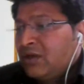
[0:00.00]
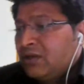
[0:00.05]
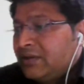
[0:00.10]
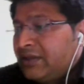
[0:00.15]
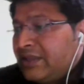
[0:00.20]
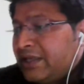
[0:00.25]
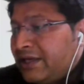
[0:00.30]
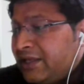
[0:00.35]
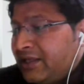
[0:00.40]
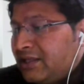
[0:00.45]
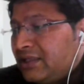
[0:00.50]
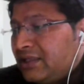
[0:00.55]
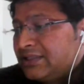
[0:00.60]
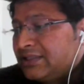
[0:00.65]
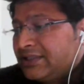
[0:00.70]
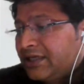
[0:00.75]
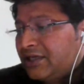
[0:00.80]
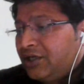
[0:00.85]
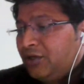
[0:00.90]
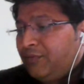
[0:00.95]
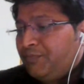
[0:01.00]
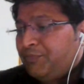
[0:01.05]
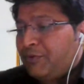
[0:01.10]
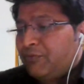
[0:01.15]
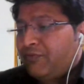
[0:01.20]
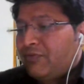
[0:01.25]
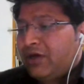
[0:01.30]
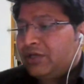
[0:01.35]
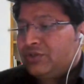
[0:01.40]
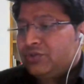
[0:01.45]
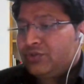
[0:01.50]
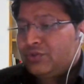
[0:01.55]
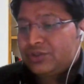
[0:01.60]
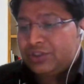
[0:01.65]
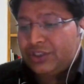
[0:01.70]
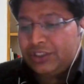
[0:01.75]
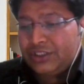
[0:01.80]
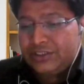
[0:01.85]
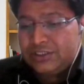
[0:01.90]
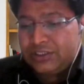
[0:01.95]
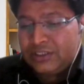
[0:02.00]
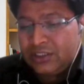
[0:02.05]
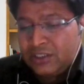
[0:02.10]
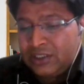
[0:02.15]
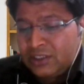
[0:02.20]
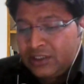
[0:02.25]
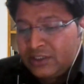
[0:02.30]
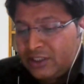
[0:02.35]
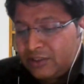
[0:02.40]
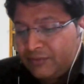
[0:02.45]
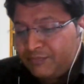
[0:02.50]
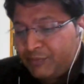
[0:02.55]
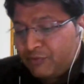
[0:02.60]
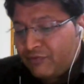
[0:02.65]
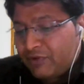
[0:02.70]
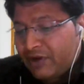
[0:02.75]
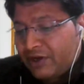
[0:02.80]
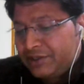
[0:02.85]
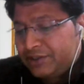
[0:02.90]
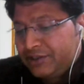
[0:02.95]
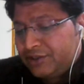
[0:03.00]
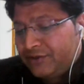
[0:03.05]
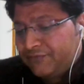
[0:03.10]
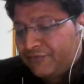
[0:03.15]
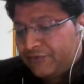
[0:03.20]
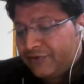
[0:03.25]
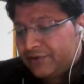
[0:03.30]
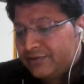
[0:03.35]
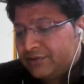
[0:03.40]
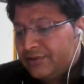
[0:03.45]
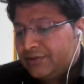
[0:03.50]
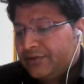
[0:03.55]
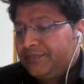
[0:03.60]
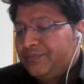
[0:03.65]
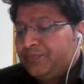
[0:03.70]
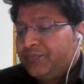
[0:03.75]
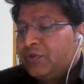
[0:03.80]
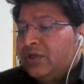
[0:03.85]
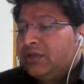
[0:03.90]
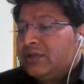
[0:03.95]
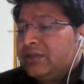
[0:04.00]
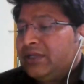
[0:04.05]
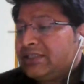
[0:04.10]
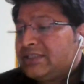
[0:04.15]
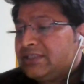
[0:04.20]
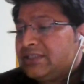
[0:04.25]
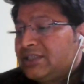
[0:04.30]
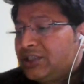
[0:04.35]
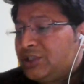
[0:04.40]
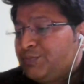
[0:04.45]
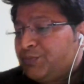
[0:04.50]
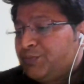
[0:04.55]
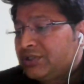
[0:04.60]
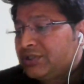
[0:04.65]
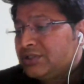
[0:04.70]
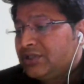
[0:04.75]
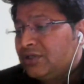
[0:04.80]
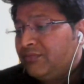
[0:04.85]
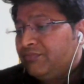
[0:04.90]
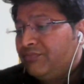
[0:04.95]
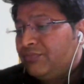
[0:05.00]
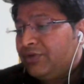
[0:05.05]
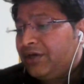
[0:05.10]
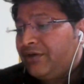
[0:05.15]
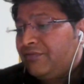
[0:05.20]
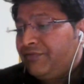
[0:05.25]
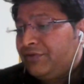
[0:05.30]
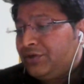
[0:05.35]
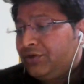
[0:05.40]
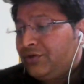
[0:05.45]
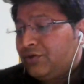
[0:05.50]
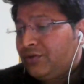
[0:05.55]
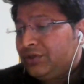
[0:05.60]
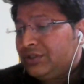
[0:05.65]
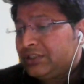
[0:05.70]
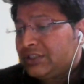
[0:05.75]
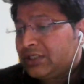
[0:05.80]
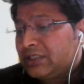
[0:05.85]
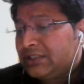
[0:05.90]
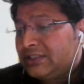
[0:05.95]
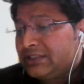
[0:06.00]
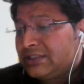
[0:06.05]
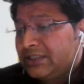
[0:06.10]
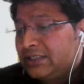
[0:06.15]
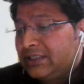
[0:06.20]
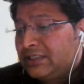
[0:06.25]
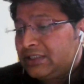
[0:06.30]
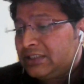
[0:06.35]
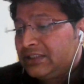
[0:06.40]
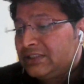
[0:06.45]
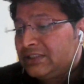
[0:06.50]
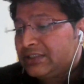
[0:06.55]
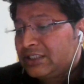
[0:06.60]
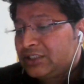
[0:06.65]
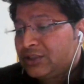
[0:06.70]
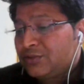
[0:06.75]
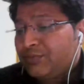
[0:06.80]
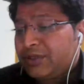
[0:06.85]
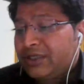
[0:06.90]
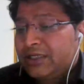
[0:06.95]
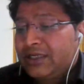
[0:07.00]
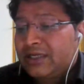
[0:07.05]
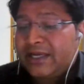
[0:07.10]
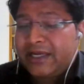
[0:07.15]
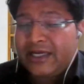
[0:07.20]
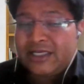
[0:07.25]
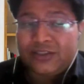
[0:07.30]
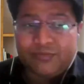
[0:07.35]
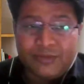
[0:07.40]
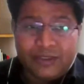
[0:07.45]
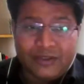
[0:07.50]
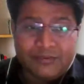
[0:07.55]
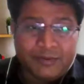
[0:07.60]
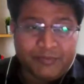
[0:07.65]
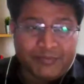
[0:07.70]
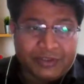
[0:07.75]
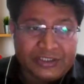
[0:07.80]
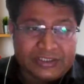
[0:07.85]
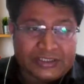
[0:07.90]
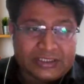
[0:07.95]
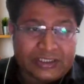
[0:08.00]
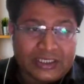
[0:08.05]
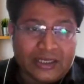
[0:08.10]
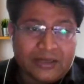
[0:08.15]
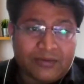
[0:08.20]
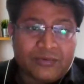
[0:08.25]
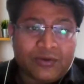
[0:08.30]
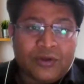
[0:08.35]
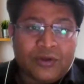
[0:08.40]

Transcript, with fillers: Then the second proviso says that provided further that such person may withdraw his consent in such manner as may be prescribed.